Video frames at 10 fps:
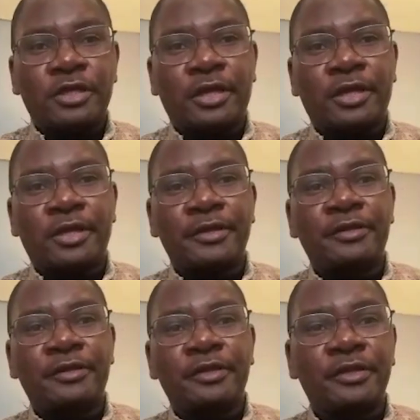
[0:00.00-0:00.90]

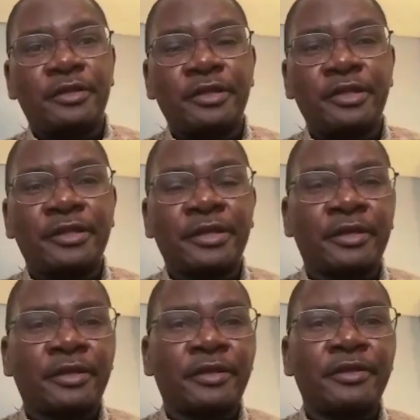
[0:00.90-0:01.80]
in
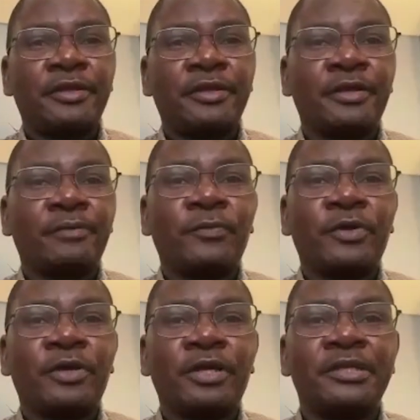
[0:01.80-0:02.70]

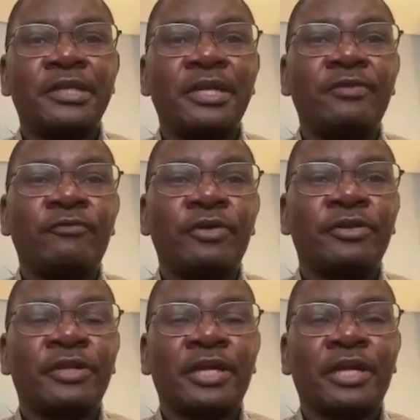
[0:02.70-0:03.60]
the dealing
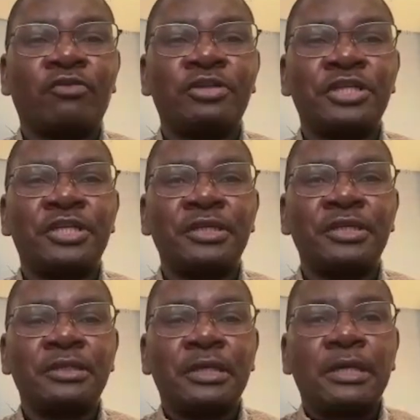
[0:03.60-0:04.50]
with load shedding,